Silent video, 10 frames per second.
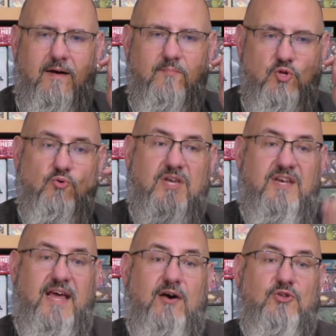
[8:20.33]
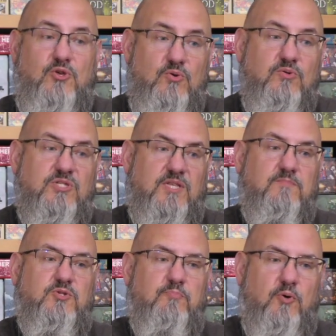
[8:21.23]
you can now use
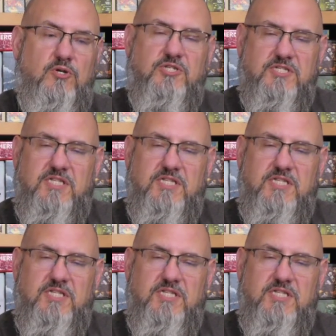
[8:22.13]
them to purchase